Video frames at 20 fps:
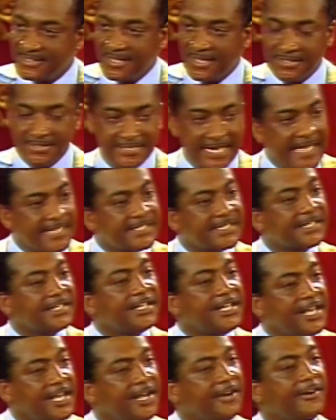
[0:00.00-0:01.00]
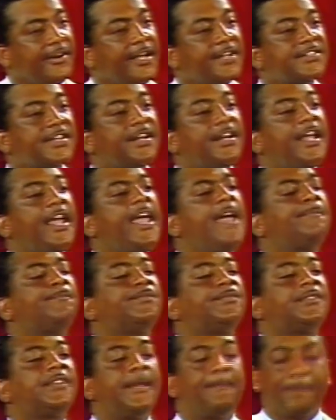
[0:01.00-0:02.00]
A desert here is an
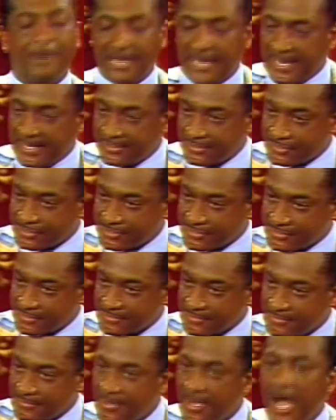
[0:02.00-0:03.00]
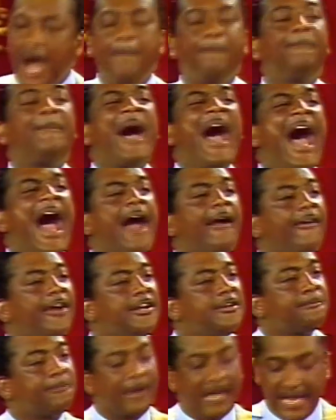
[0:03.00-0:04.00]
empty place, a
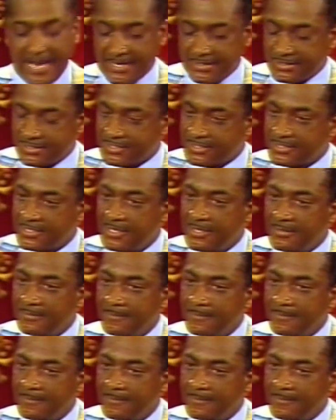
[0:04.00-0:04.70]
barren place.